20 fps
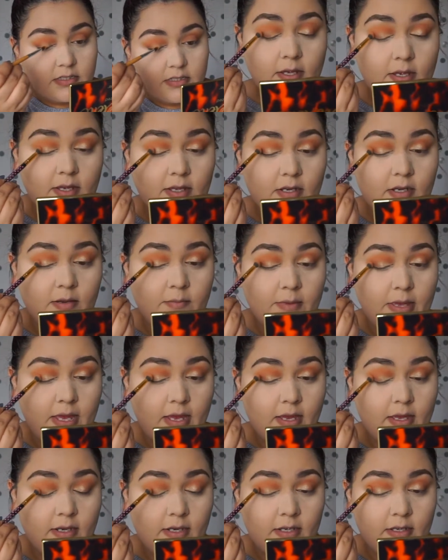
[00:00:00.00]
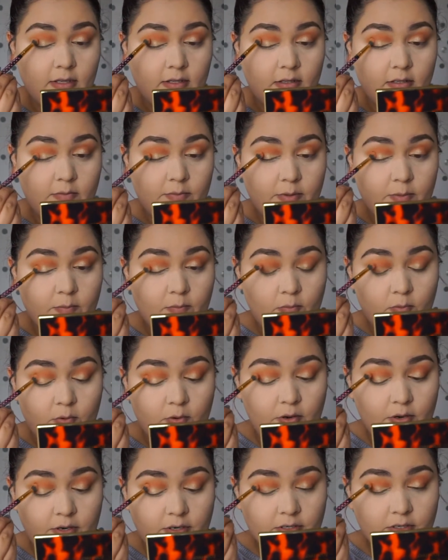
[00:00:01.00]
And I'm adding a little bit
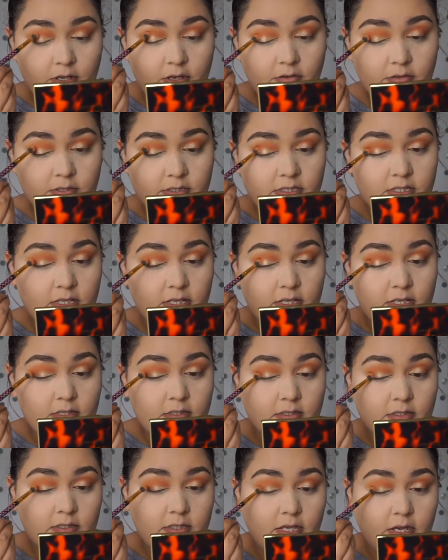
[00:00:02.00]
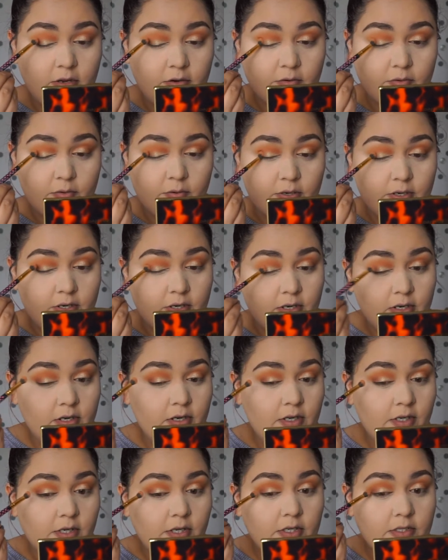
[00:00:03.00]
more cozy into the outer corner
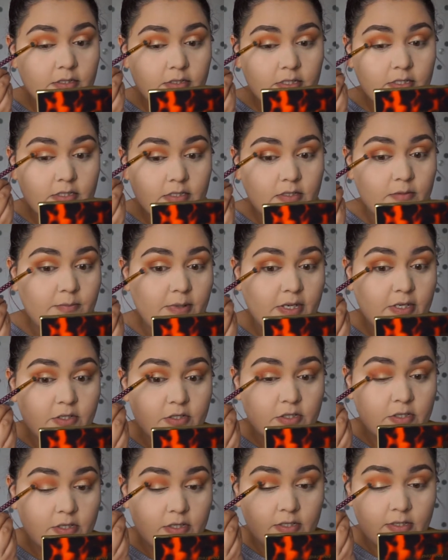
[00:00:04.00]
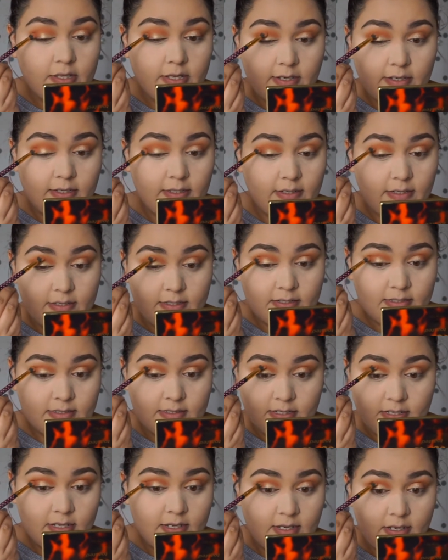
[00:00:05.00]
just to make sure that it is
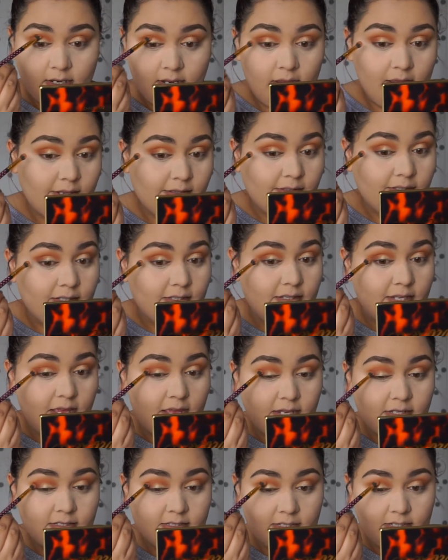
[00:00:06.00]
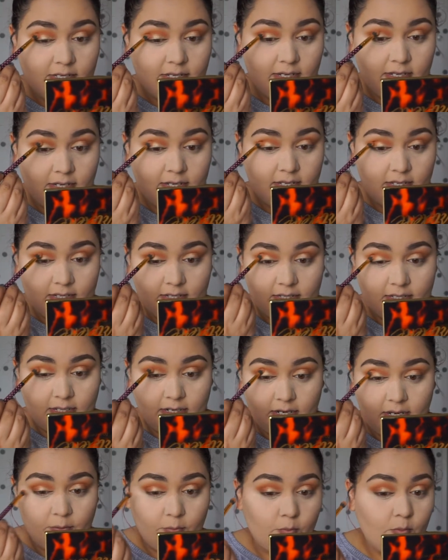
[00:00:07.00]
at the intensity
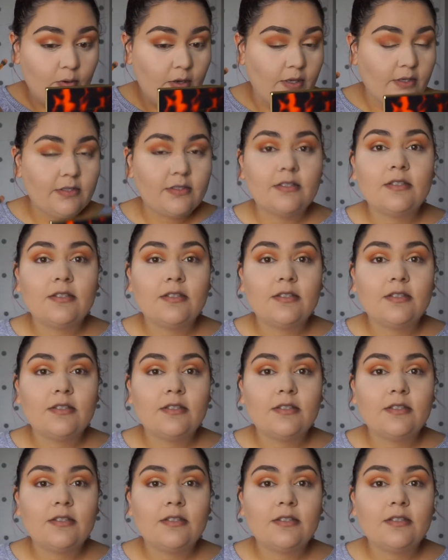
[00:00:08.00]
that I want.